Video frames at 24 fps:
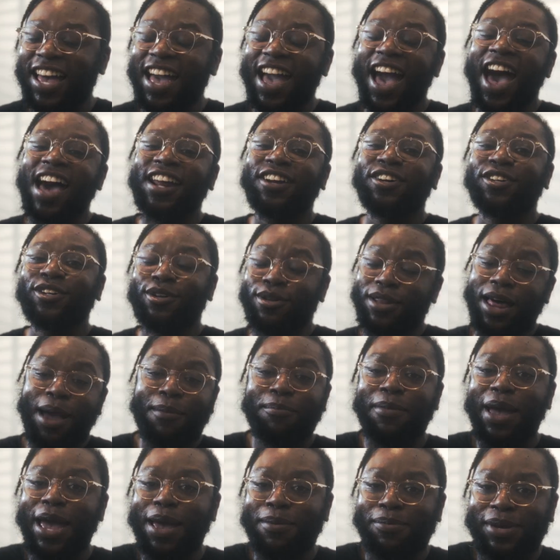Like, I don't know,
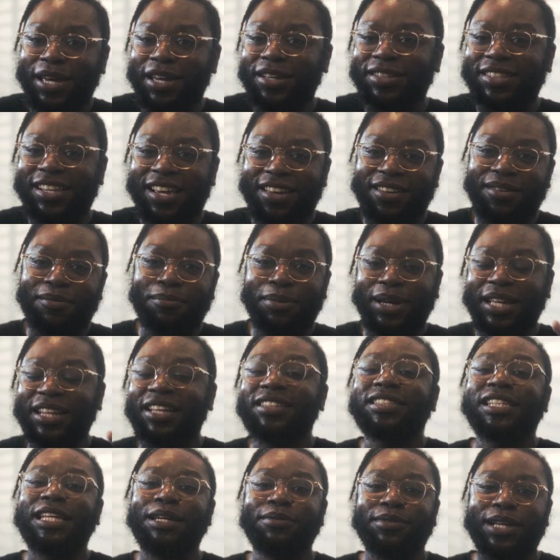like maybe it's like, but
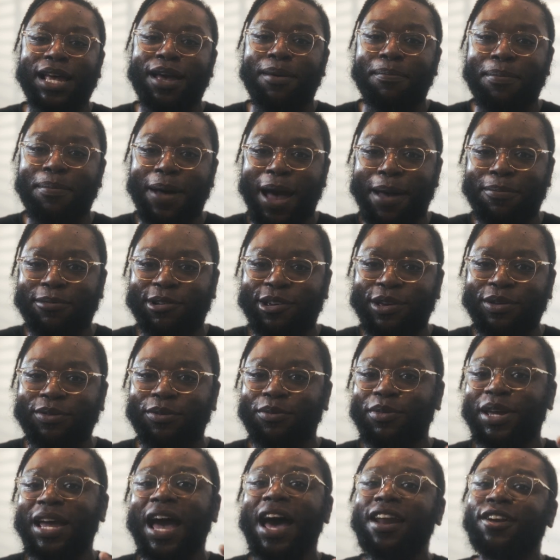it seems like a pipe dream
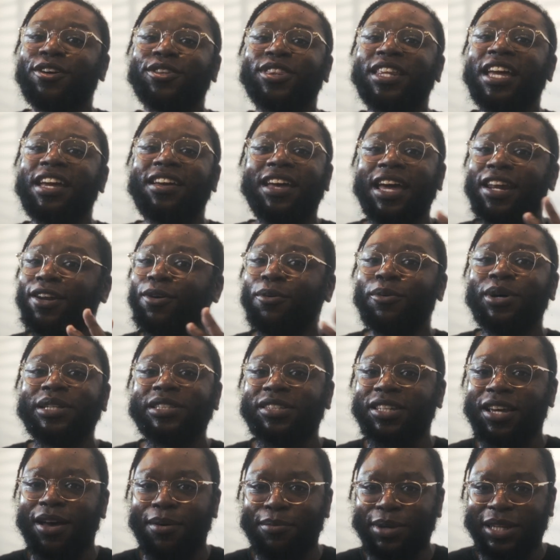to me. I don't think
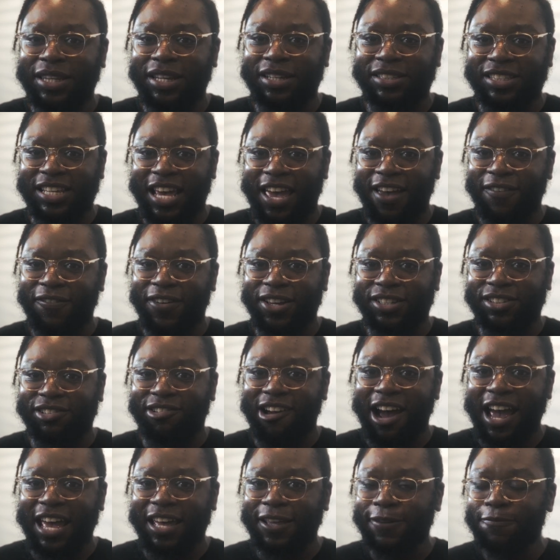anyone's coming to save us,
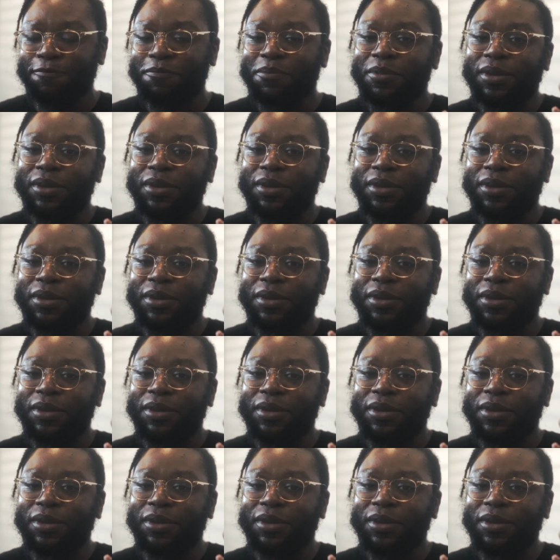right?